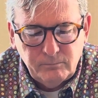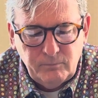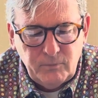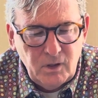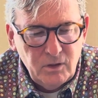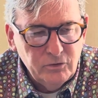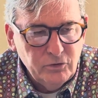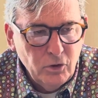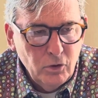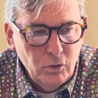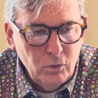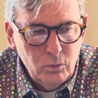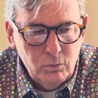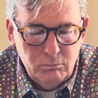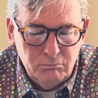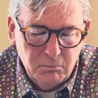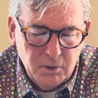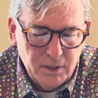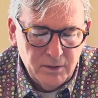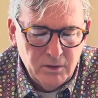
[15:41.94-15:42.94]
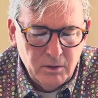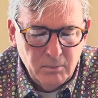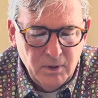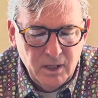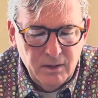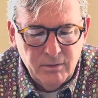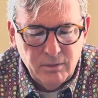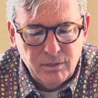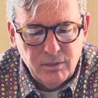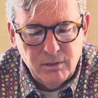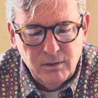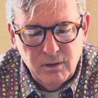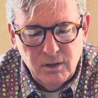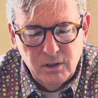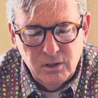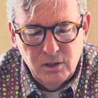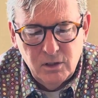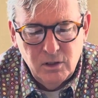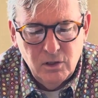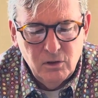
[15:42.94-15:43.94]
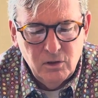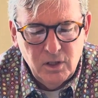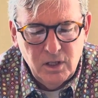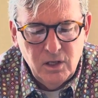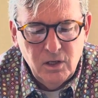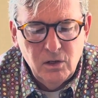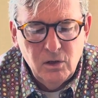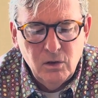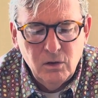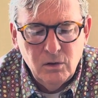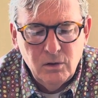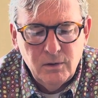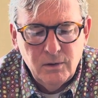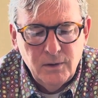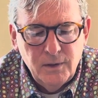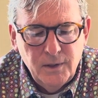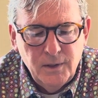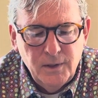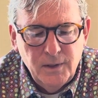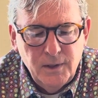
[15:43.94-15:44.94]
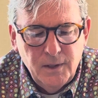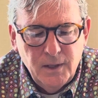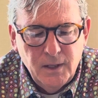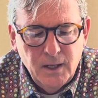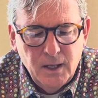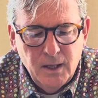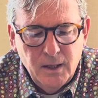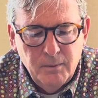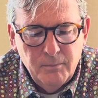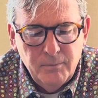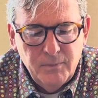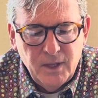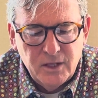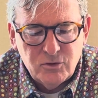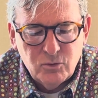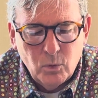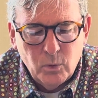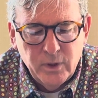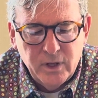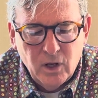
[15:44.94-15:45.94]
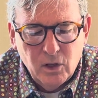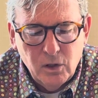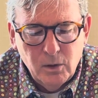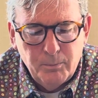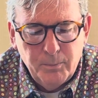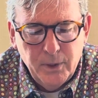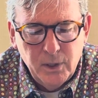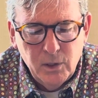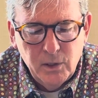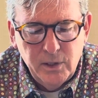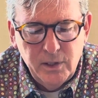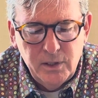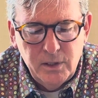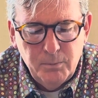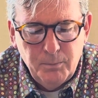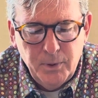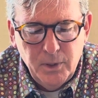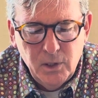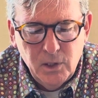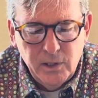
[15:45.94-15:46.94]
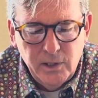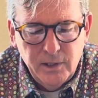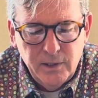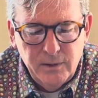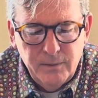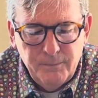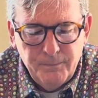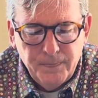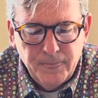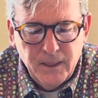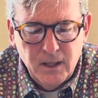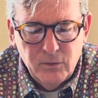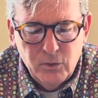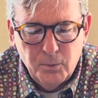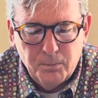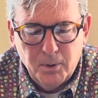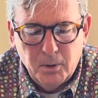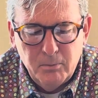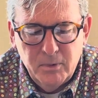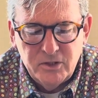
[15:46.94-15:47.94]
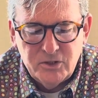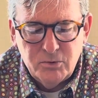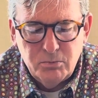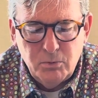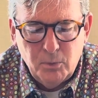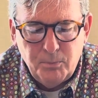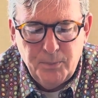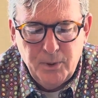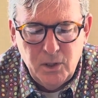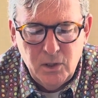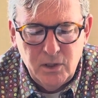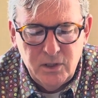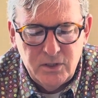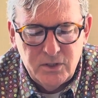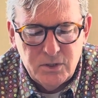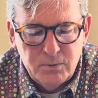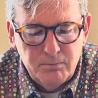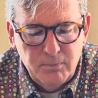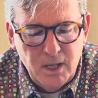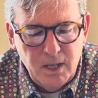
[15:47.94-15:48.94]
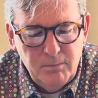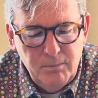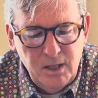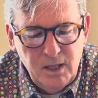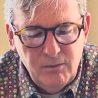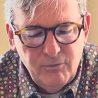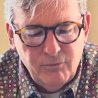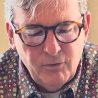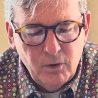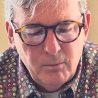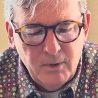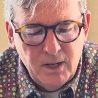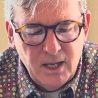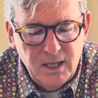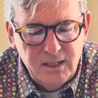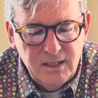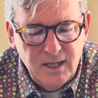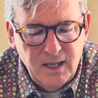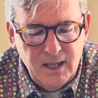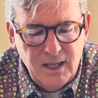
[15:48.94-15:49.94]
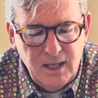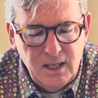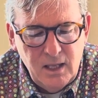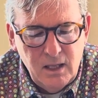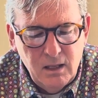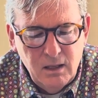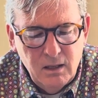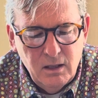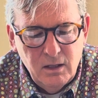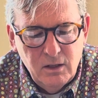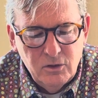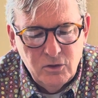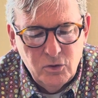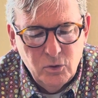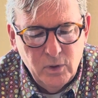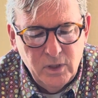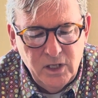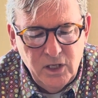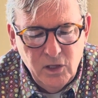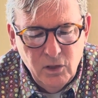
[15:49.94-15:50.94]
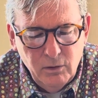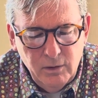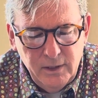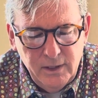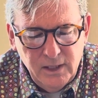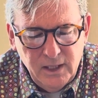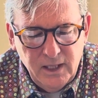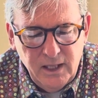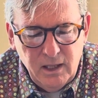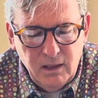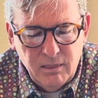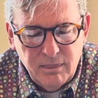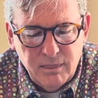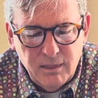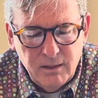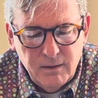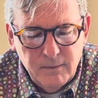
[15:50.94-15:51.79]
So month to month, year to year, that's what we call a period to period. The permissible periods may be from a day to a year in length.